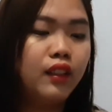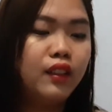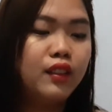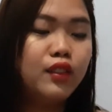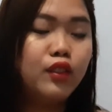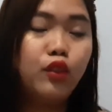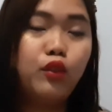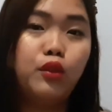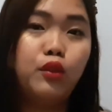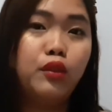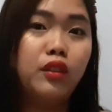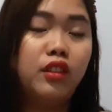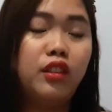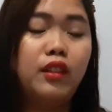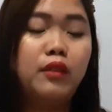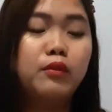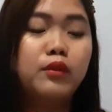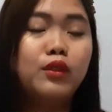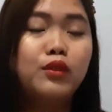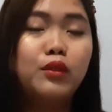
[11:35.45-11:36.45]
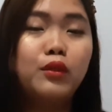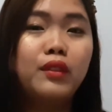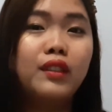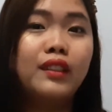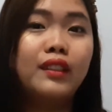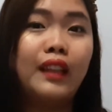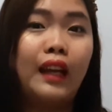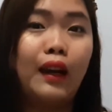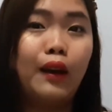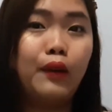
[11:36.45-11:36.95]
So what I'm
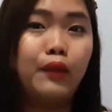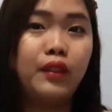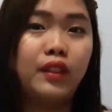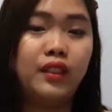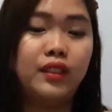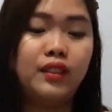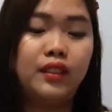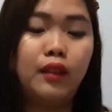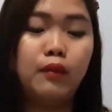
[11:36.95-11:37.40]
doing now is